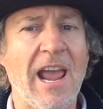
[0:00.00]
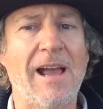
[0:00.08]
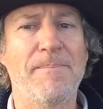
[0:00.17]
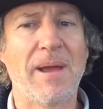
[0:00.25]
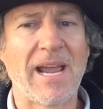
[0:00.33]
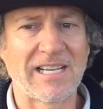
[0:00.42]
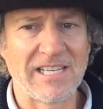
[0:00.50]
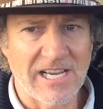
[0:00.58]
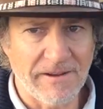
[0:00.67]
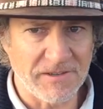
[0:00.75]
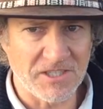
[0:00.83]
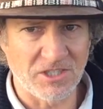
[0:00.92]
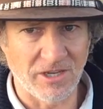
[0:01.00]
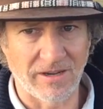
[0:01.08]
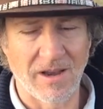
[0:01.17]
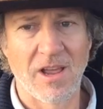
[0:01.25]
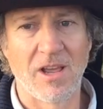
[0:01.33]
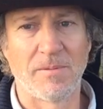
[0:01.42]
our magnificent
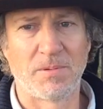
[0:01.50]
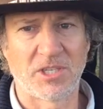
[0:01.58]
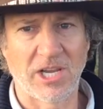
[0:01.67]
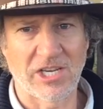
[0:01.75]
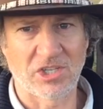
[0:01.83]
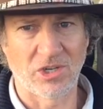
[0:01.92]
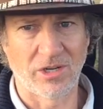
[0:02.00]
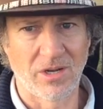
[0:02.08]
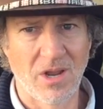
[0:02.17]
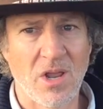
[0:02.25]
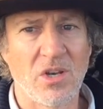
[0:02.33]
obsession